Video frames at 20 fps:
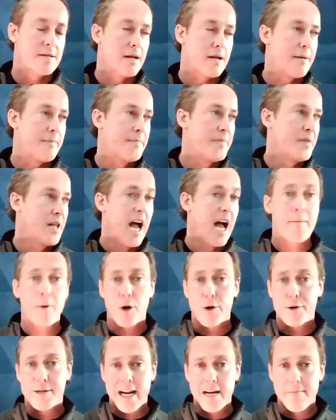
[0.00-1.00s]
I'm an
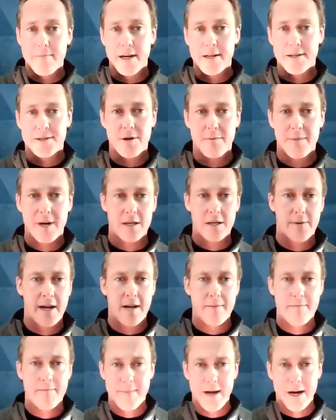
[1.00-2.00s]
ordained minister, by the way.
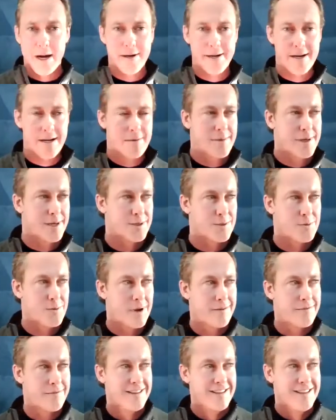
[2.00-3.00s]
I married him and his
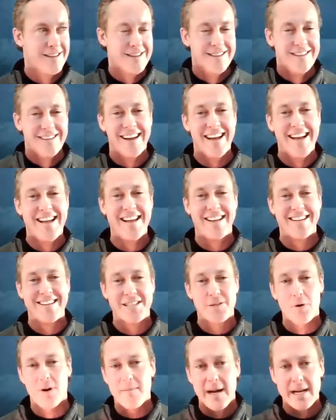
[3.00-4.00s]
wife.
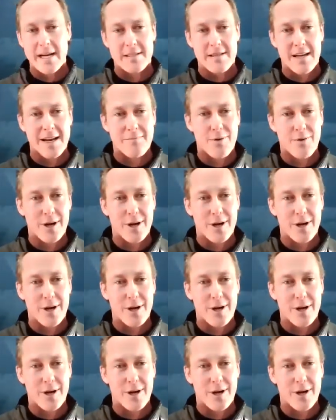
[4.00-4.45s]
It's one of my stuff.